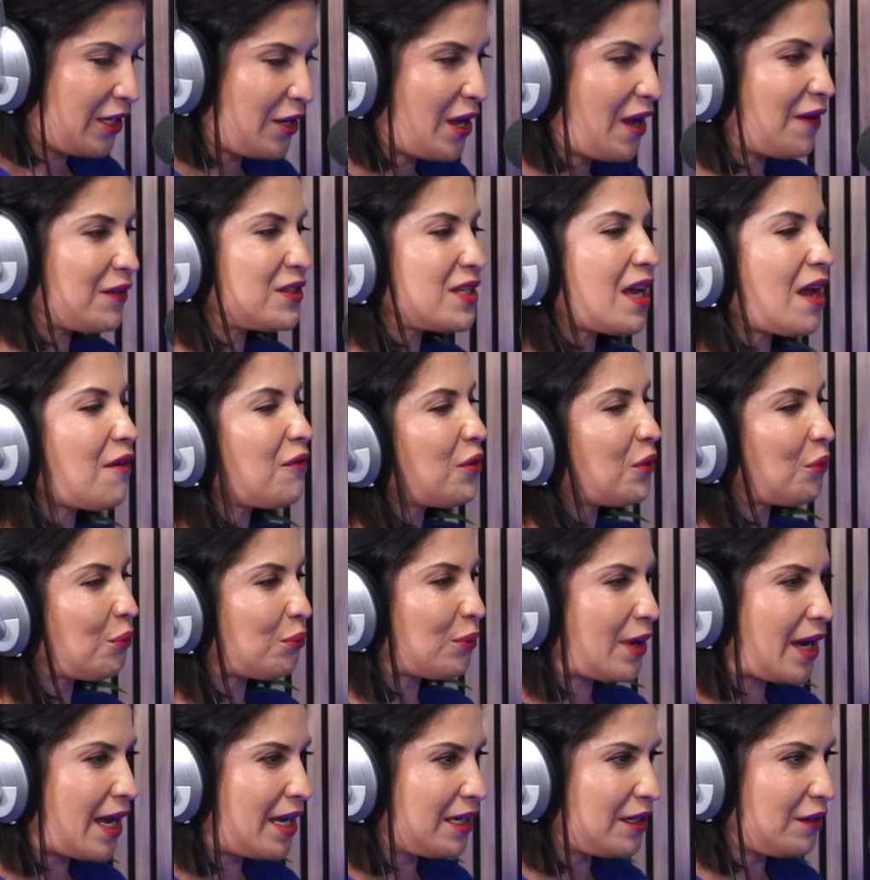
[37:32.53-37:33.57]
You have to have the
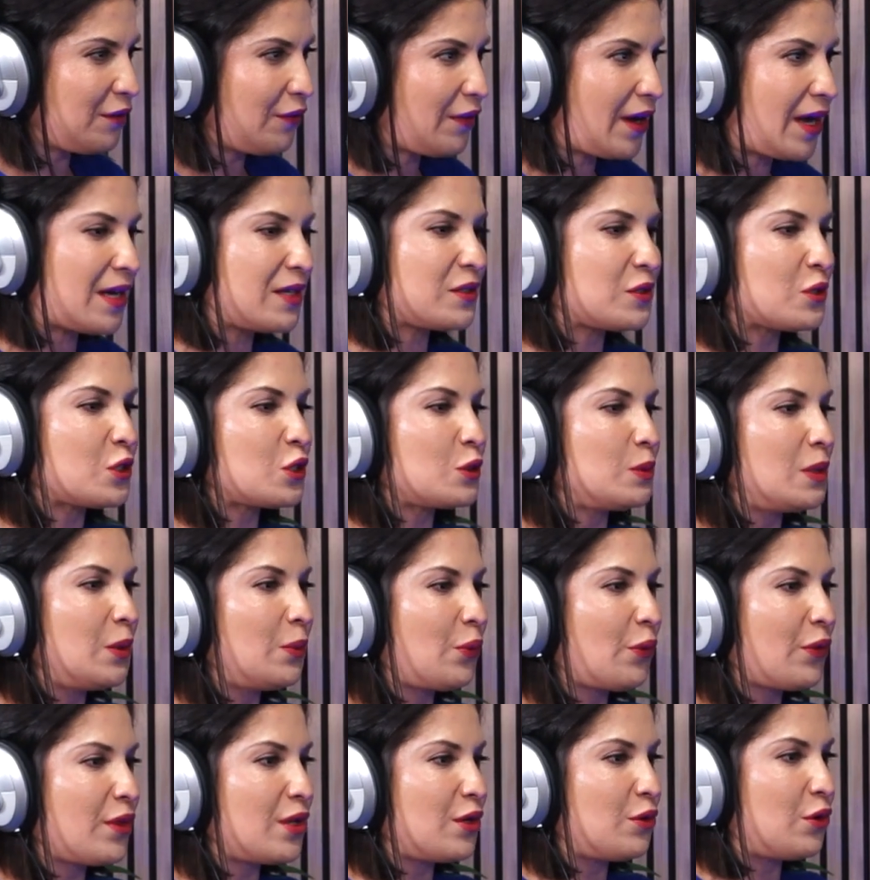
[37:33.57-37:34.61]
right advisors,
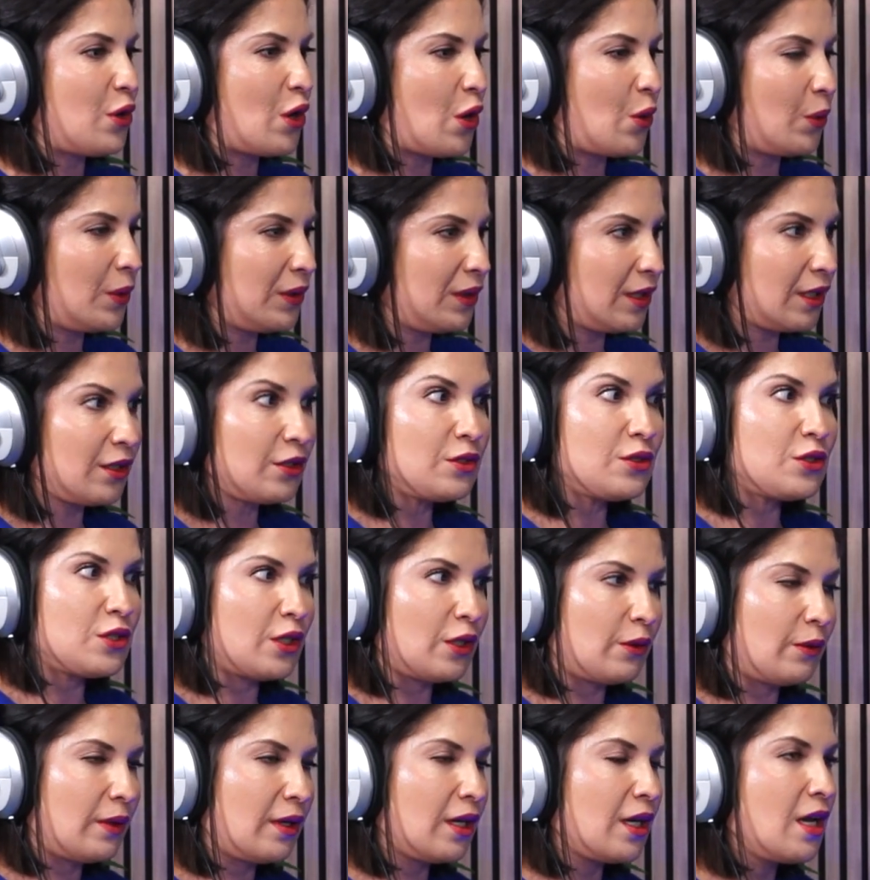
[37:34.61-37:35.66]
people that know what they're
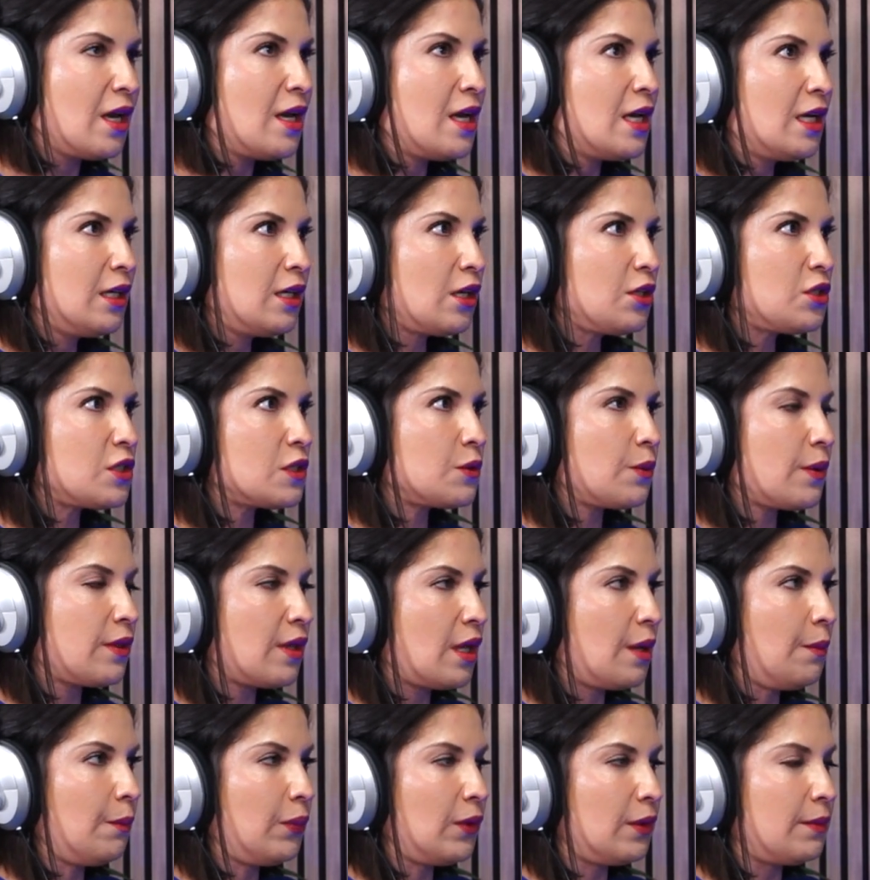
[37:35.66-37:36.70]
doing, not just with
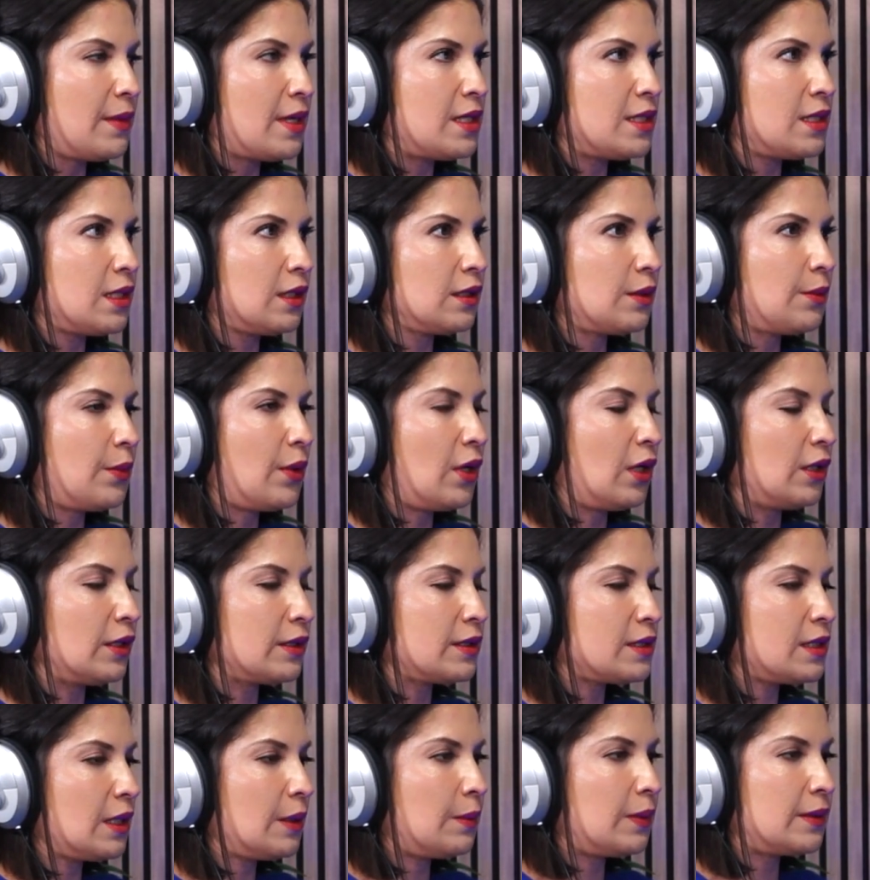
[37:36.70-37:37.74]
implementing the
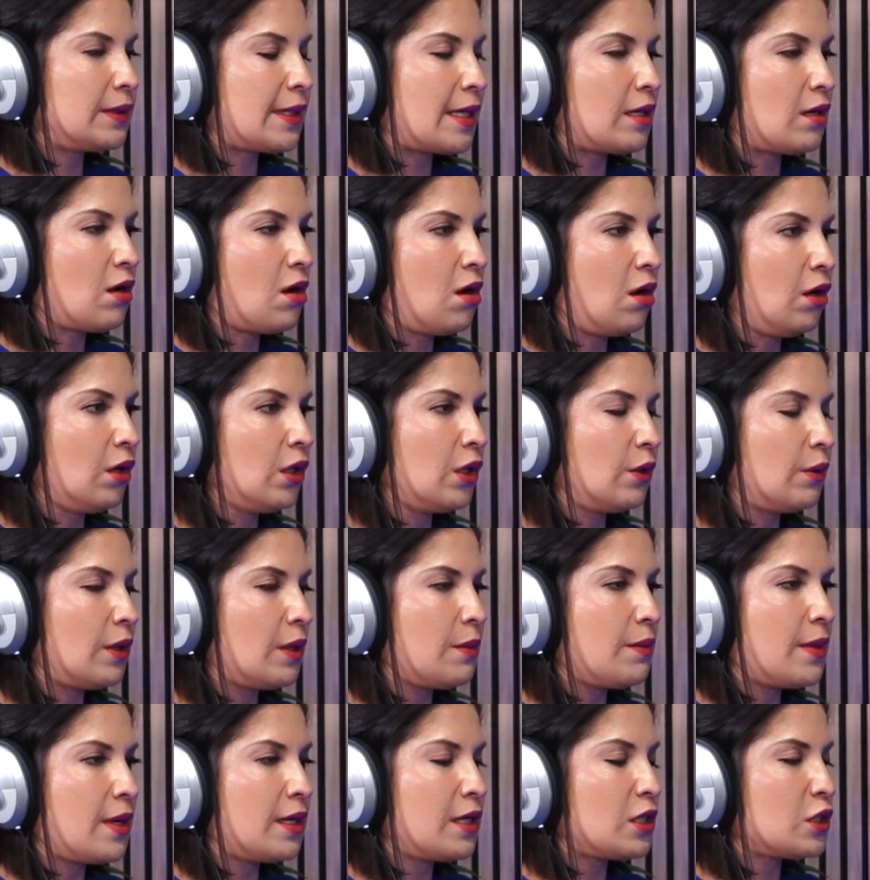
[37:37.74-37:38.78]
policy, but that
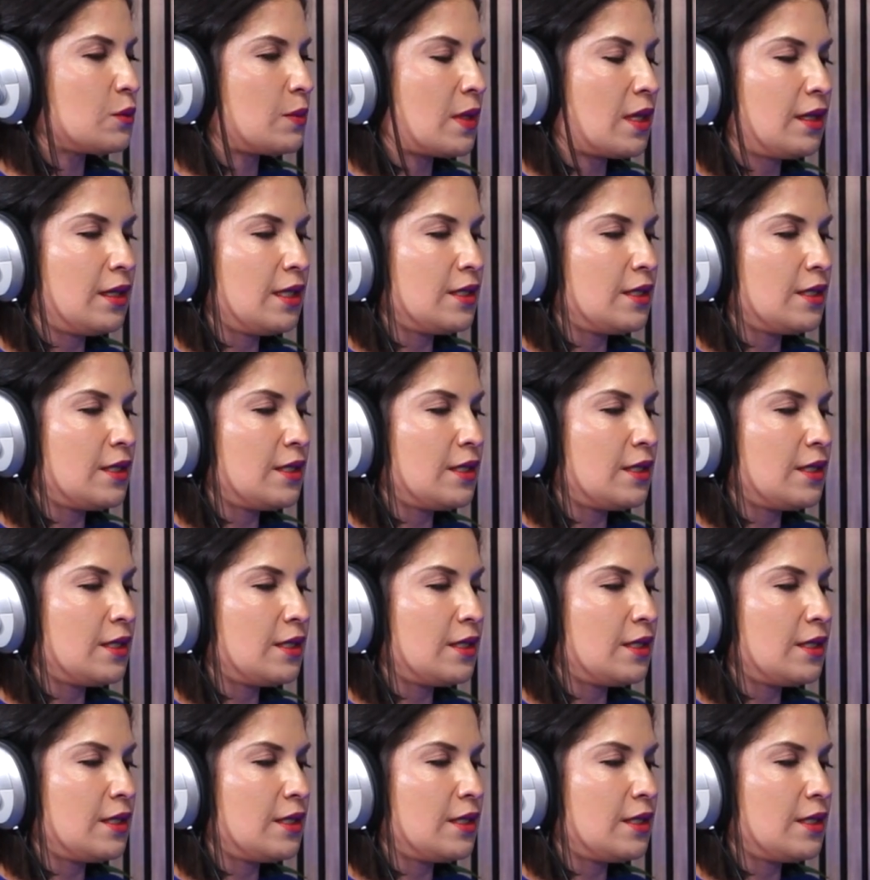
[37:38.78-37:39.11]
ongoing management.